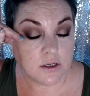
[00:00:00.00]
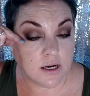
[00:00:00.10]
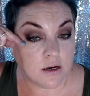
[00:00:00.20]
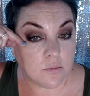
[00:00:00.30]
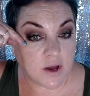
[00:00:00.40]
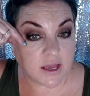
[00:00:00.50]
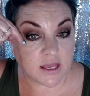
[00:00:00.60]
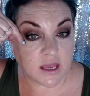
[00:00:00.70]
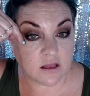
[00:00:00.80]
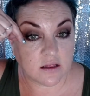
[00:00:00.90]
I
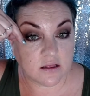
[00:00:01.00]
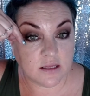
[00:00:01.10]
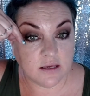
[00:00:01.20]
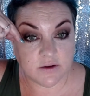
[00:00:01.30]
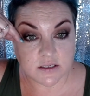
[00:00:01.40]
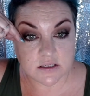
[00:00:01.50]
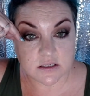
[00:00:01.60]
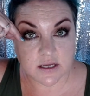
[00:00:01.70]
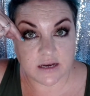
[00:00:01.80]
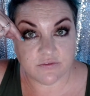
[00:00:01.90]
leave it
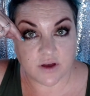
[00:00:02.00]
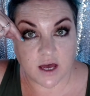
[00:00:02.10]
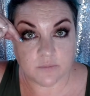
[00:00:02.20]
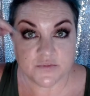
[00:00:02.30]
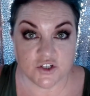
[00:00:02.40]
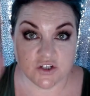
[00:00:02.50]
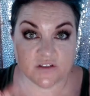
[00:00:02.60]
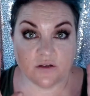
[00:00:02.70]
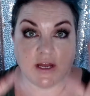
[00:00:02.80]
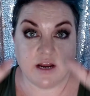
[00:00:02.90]
kind of up just
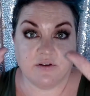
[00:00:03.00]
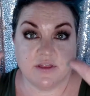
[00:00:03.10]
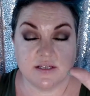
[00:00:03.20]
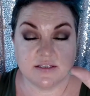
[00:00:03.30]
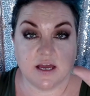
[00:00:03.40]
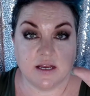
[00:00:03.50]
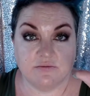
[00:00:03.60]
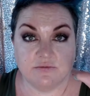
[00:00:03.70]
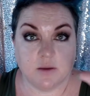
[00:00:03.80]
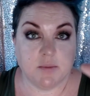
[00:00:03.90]
so that everything is kind of
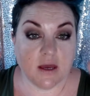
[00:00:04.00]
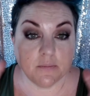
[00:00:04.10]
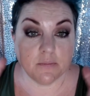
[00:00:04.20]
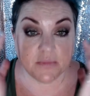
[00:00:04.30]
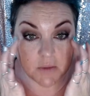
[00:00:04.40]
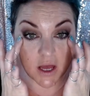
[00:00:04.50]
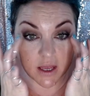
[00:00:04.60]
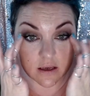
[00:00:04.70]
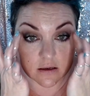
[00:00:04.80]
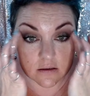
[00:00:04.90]
coming up. That's
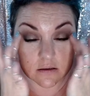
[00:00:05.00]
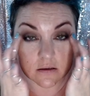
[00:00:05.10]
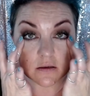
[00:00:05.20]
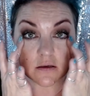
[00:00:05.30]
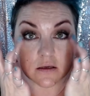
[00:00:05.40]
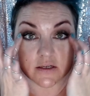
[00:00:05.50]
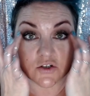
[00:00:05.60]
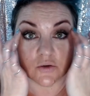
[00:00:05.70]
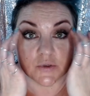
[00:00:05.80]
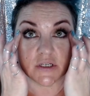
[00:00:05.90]
my
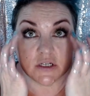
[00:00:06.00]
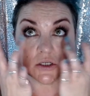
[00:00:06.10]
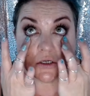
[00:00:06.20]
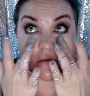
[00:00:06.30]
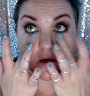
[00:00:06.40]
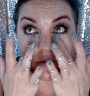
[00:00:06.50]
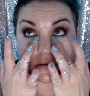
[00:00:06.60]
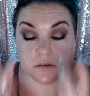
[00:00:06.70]
interpretation of that.